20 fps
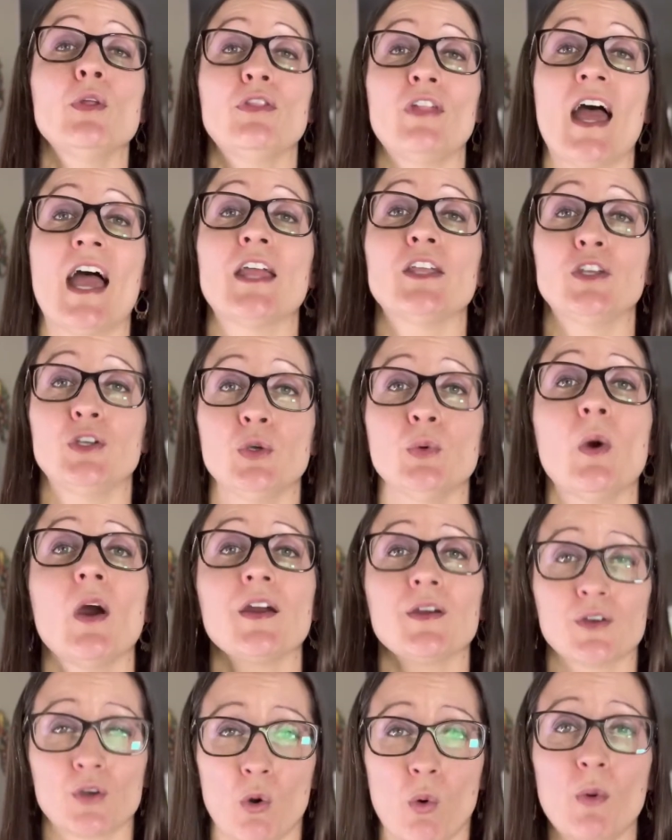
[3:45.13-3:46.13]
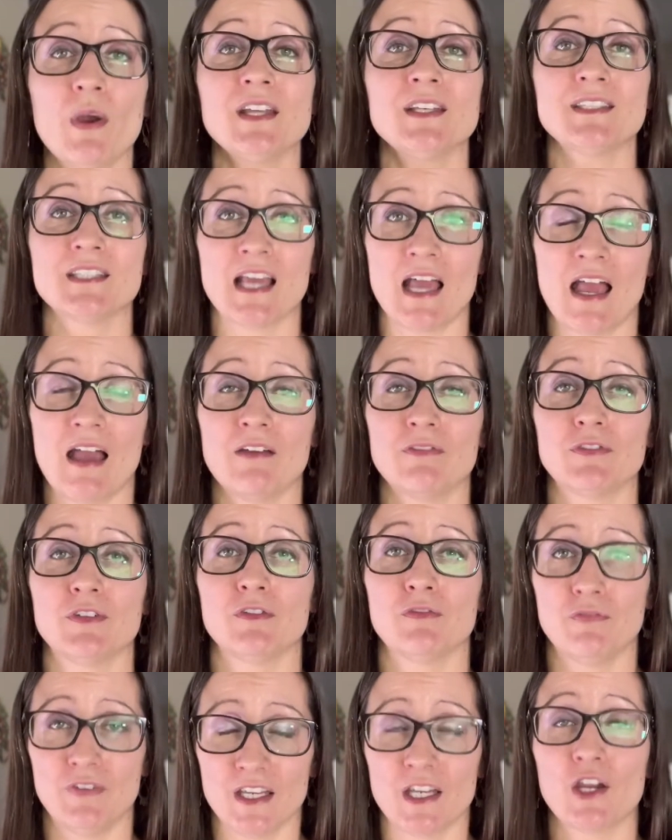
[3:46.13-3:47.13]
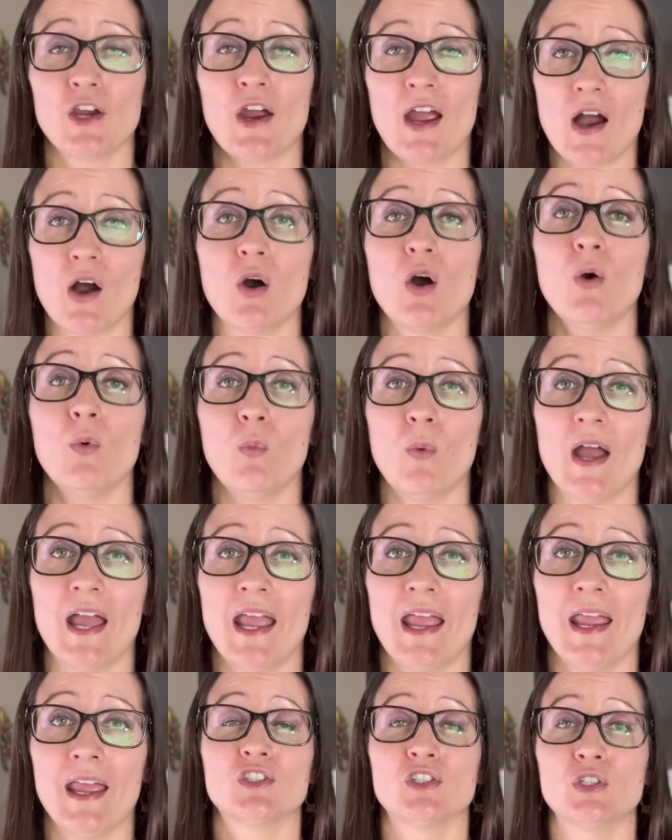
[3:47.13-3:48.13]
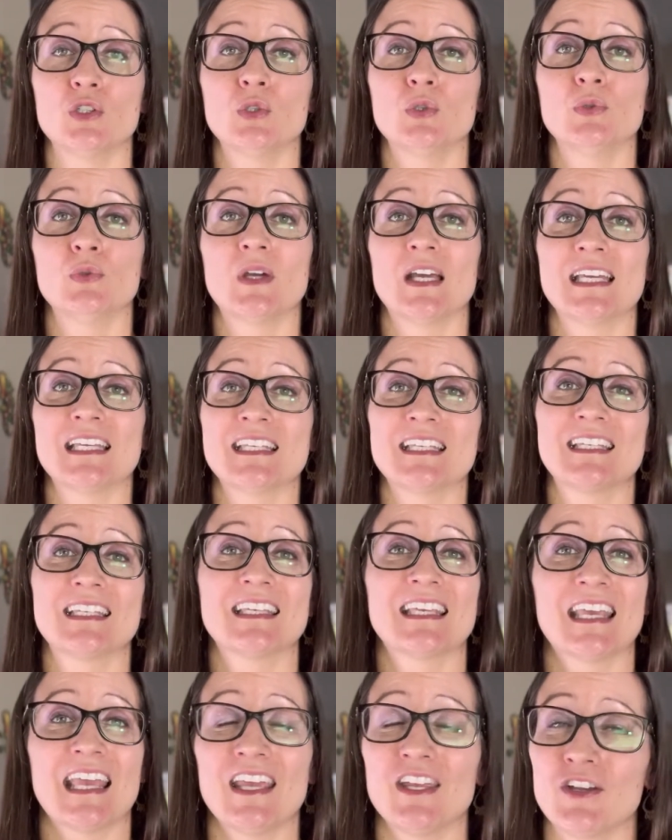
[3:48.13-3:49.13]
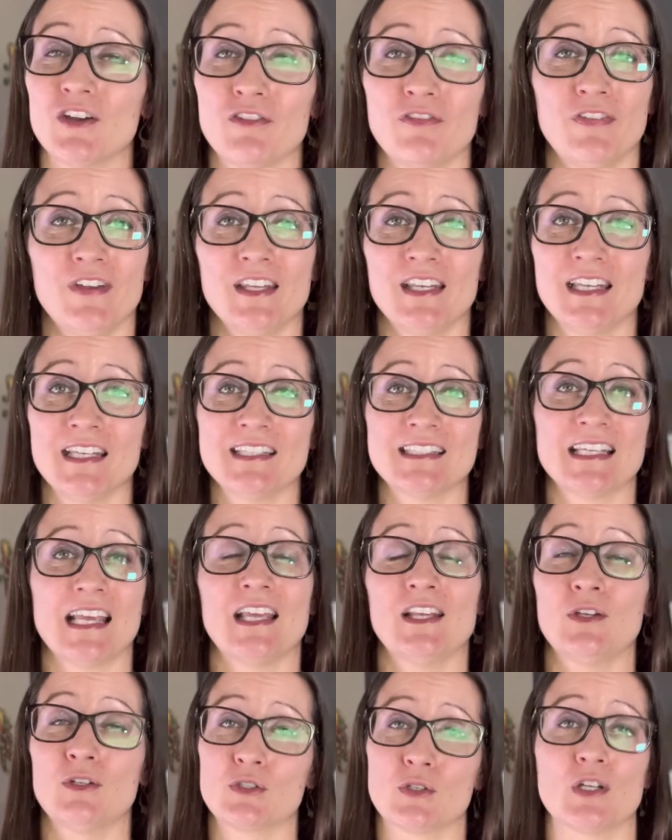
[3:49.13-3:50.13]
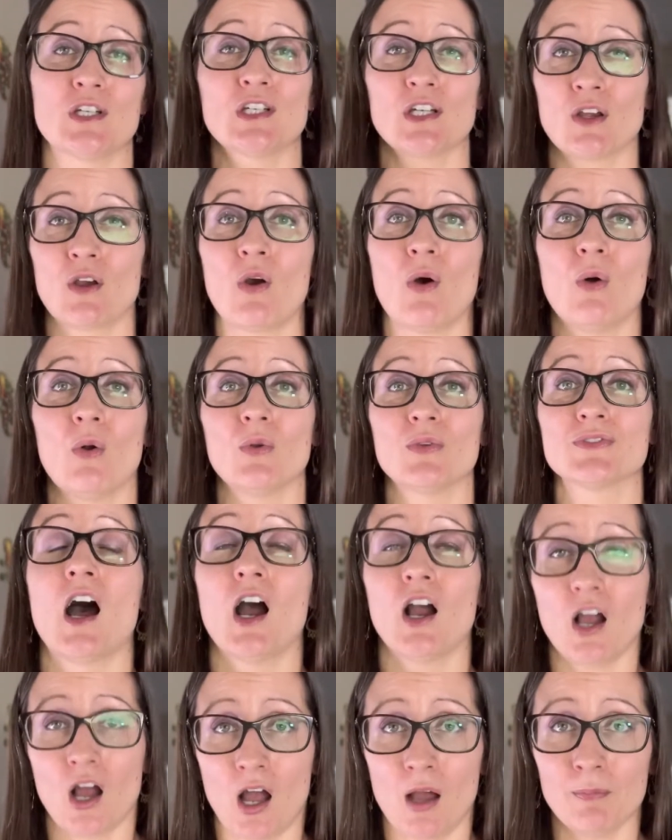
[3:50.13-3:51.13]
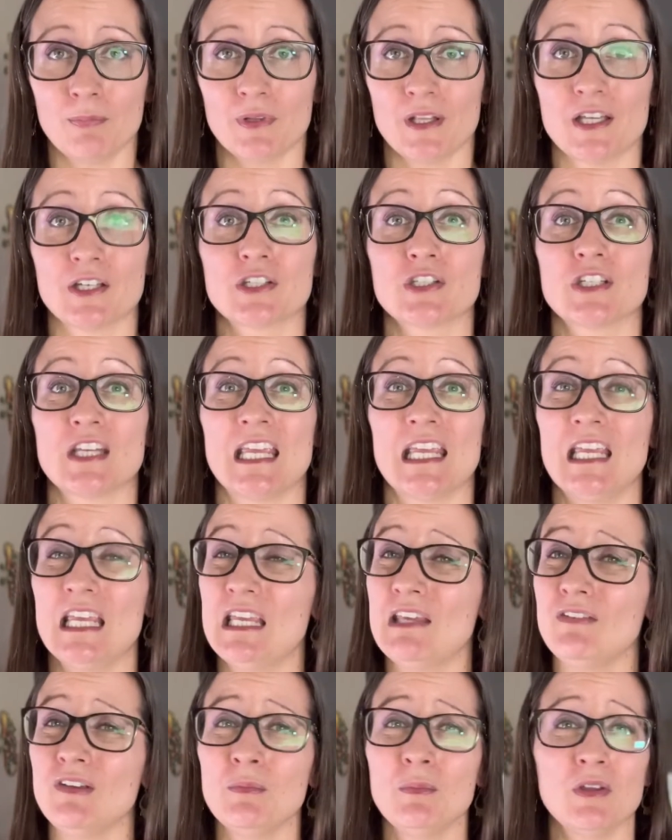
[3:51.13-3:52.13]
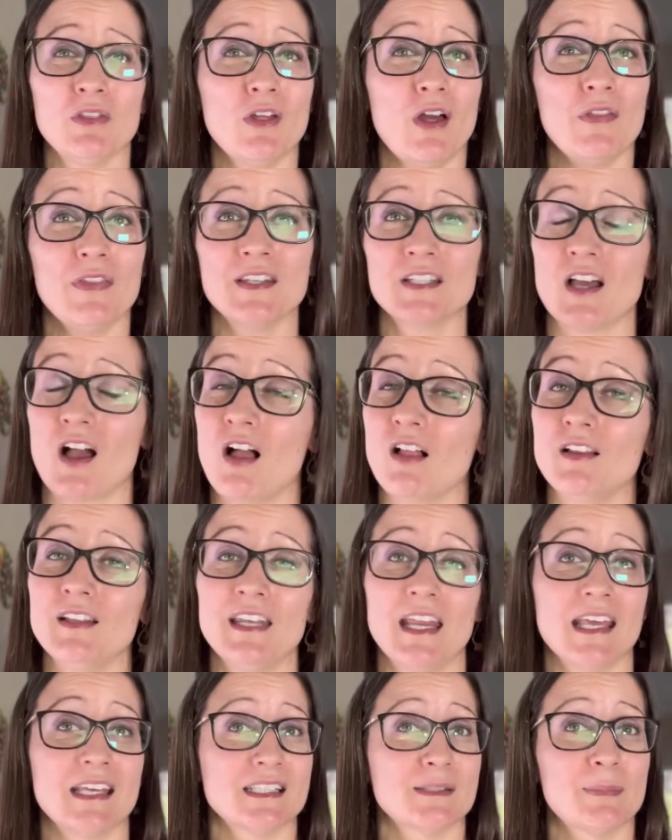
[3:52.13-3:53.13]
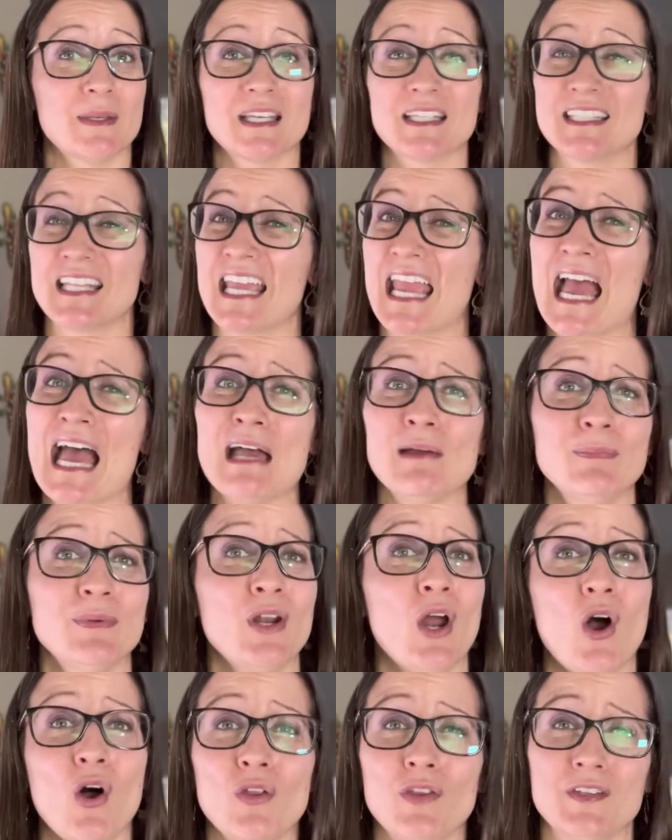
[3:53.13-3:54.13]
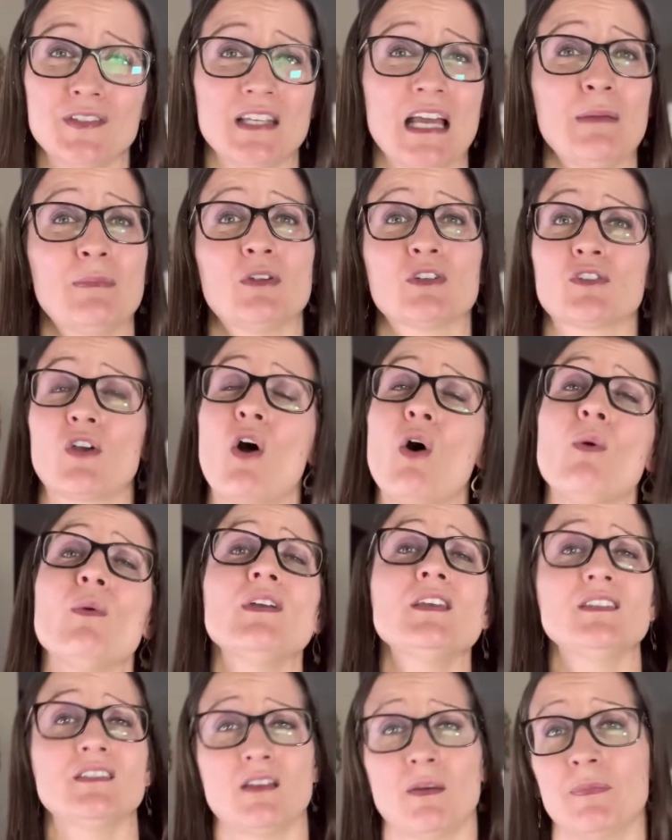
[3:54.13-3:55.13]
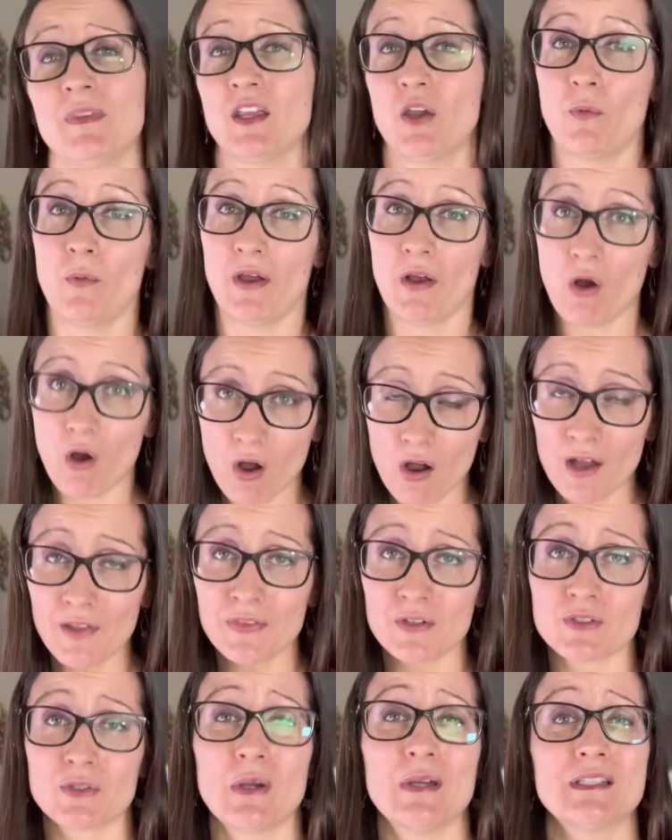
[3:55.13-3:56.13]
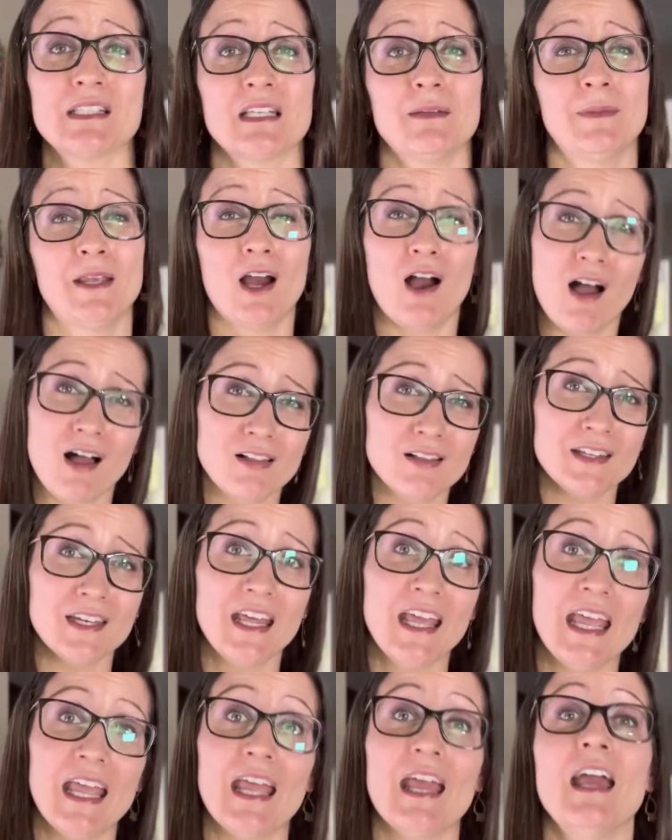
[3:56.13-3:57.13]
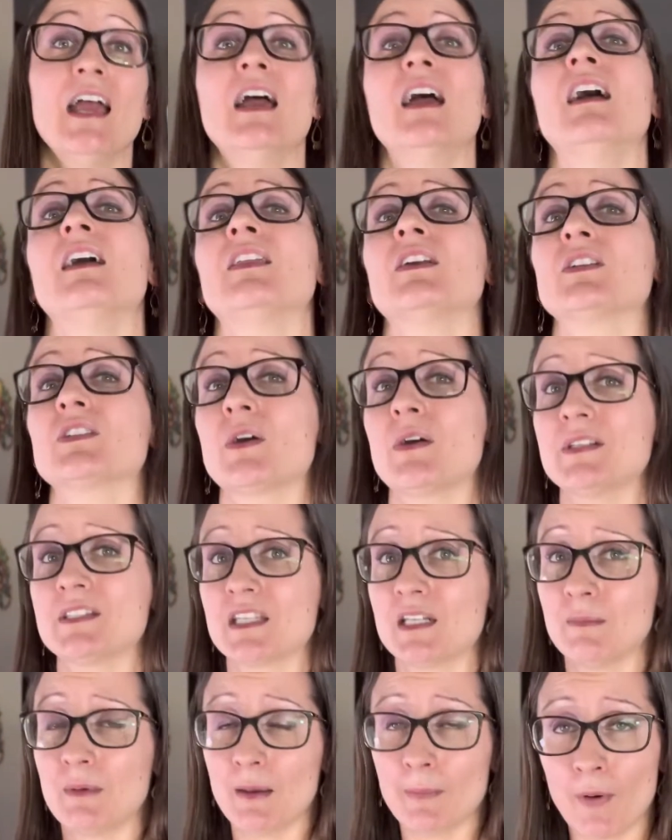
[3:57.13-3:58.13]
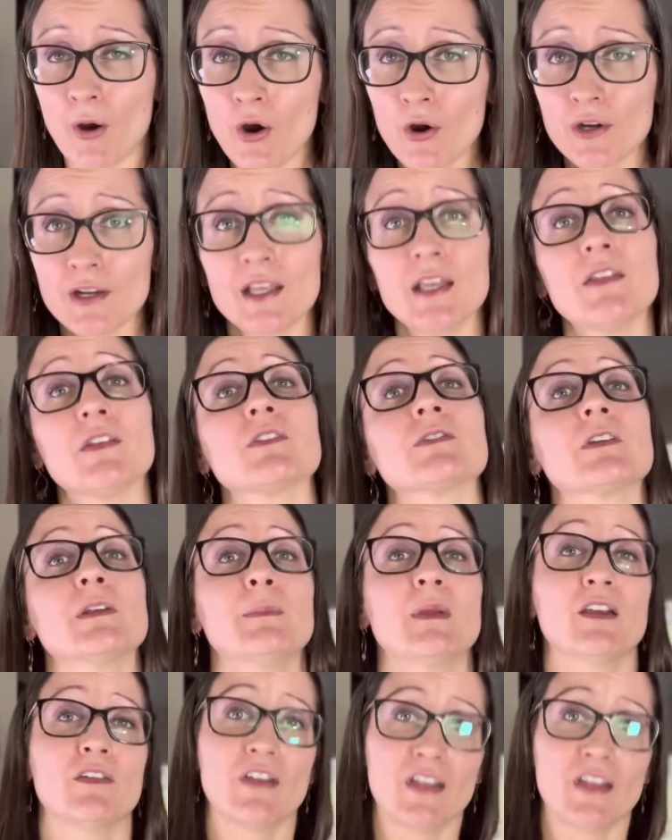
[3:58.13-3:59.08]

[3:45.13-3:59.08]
that you are going to have to figure out a way to get your fitness and nutrition goals accomplished, even with all these holidays, because they happen all the time. There's always something going on. There's always going to be a holiday. There's always going to be a party. There's going to be a